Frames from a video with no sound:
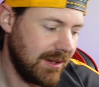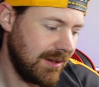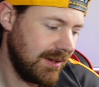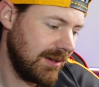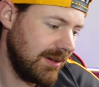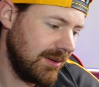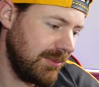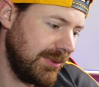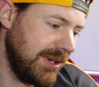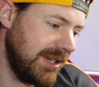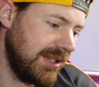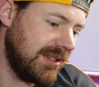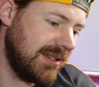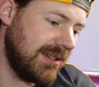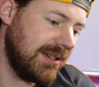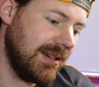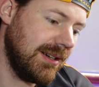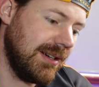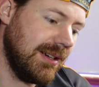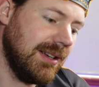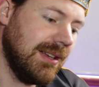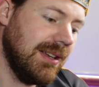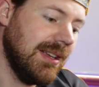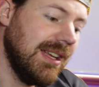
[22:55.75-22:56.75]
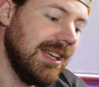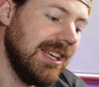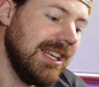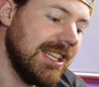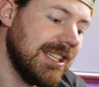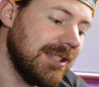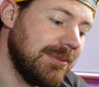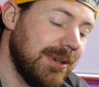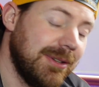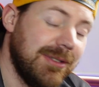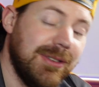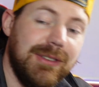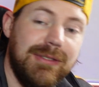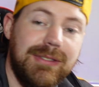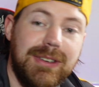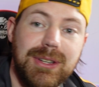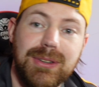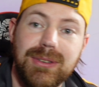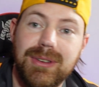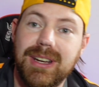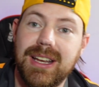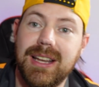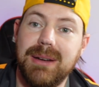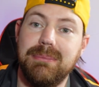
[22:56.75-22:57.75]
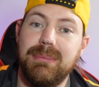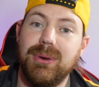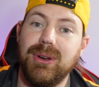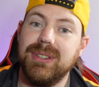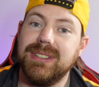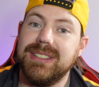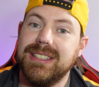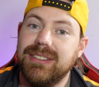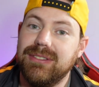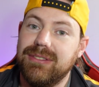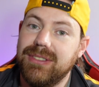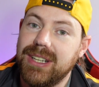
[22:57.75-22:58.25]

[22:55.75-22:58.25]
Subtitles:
which, especially if you're doing unboxing